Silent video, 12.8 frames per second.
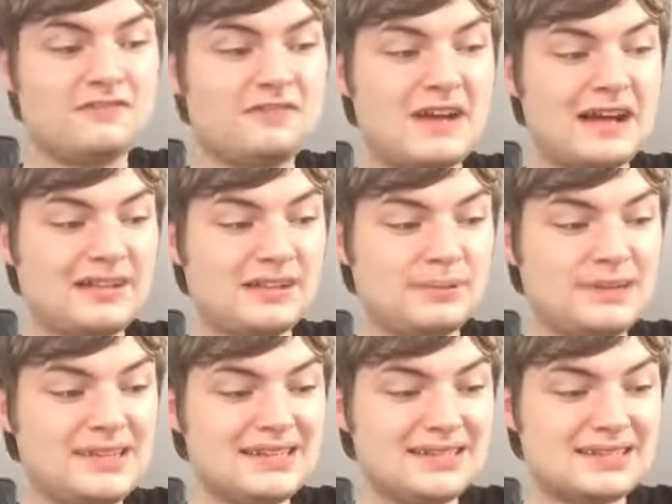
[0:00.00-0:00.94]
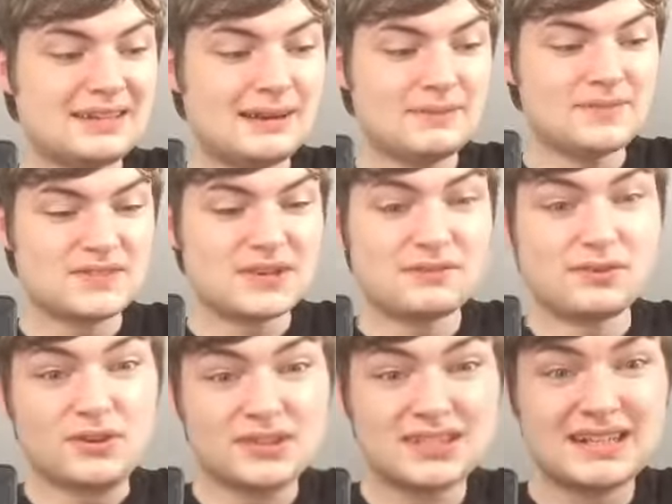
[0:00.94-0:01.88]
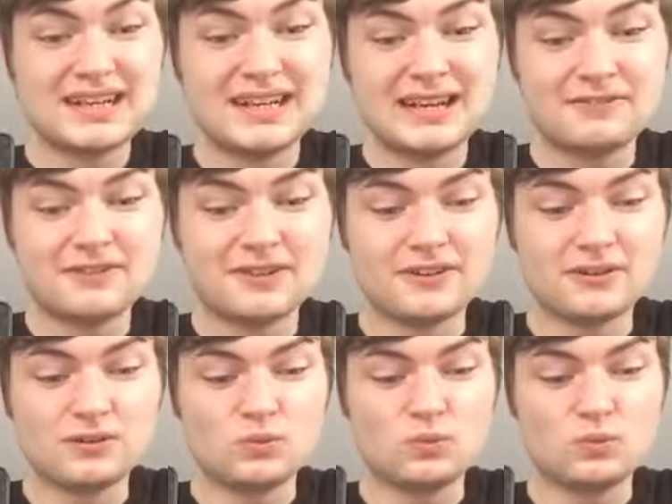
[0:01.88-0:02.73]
fell beast comes over Osgiliath